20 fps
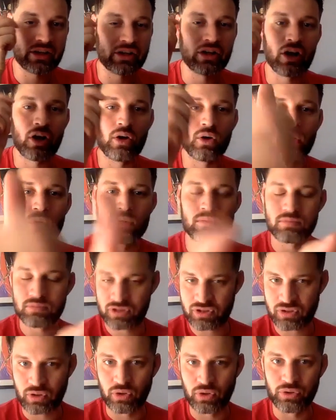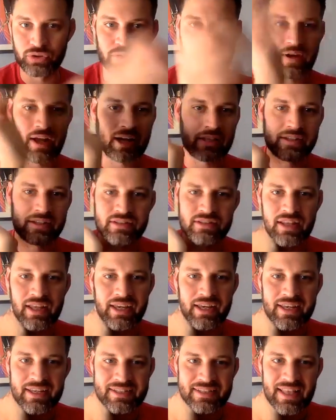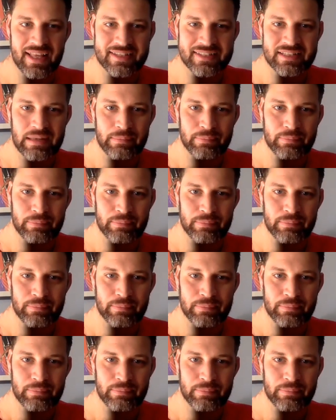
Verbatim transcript: go scroll directly to like his last